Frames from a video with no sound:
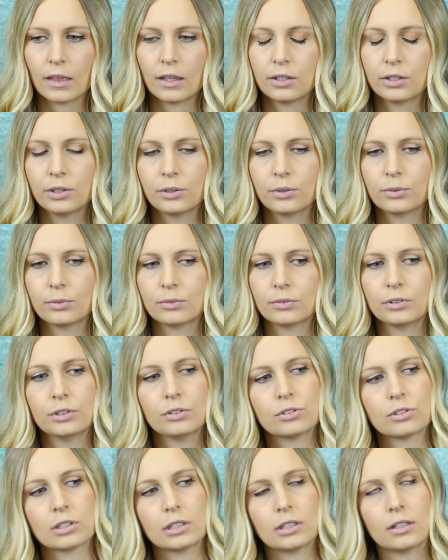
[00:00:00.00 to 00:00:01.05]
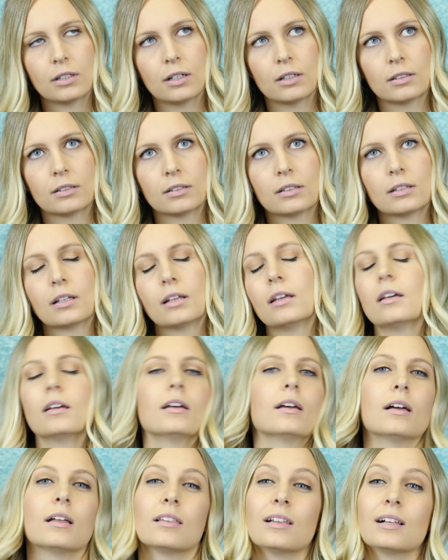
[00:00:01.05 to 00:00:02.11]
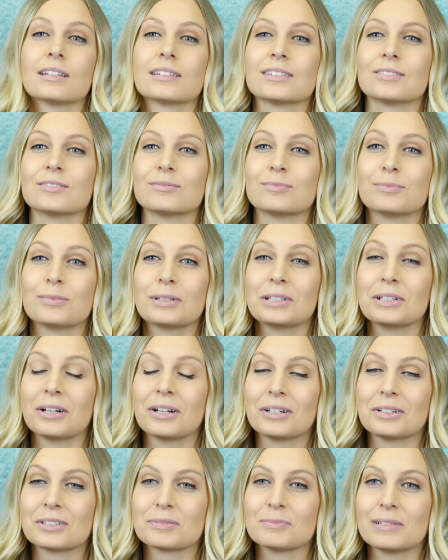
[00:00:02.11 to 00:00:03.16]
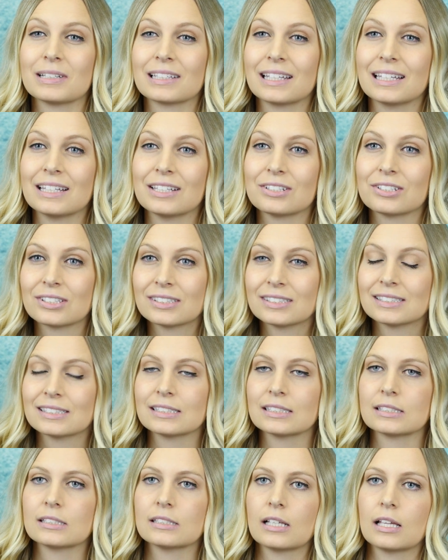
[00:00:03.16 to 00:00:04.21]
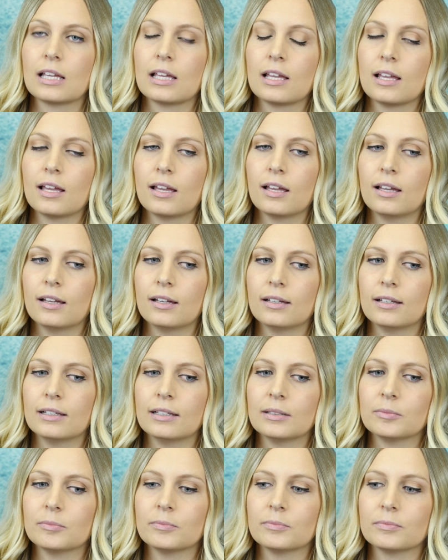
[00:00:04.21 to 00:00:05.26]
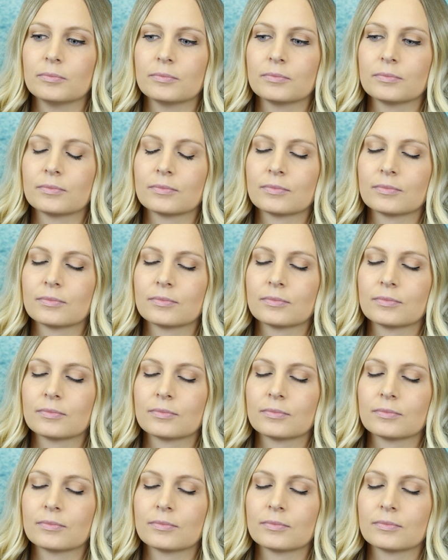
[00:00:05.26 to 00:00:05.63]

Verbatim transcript: you usually are on lots of pretty harsh medications. Um,